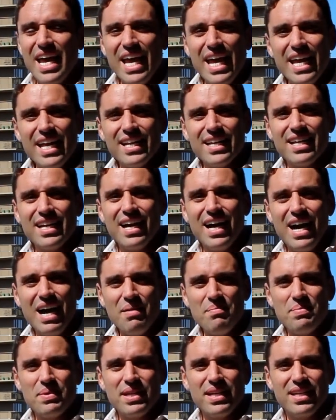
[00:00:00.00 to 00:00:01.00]

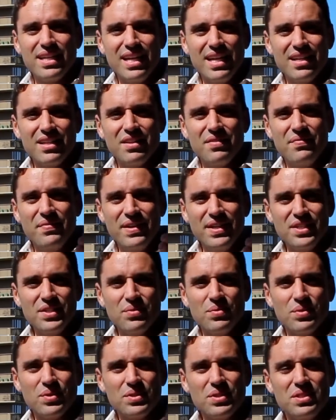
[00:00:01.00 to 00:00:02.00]
incompetent
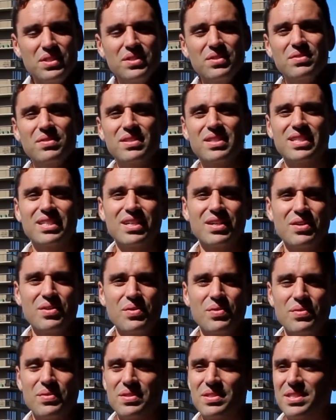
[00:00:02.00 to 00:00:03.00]
individuals do
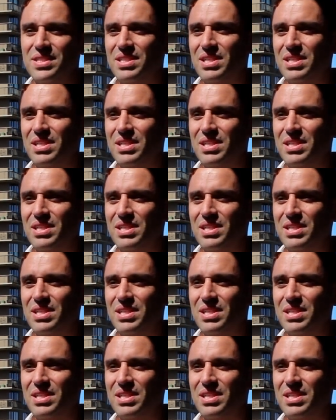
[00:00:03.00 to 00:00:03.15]
so